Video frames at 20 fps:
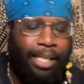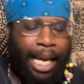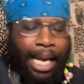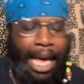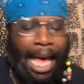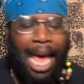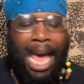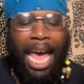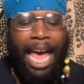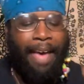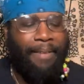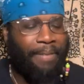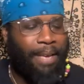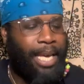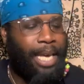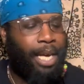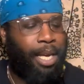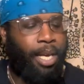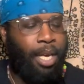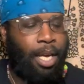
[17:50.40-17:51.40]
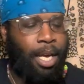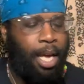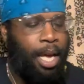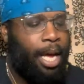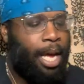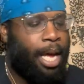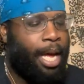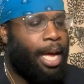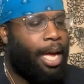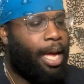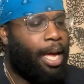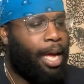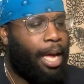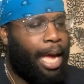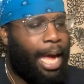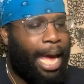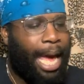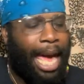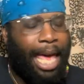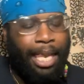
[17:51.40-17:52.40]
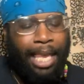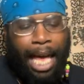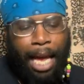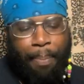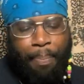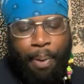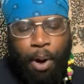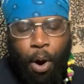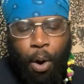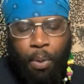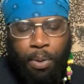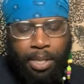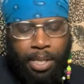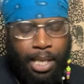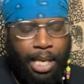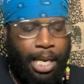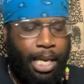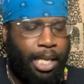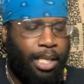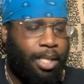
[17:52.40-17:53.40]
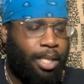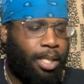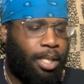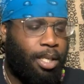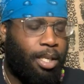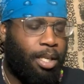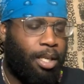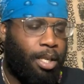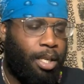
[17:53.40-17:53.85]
like heavy and like potent.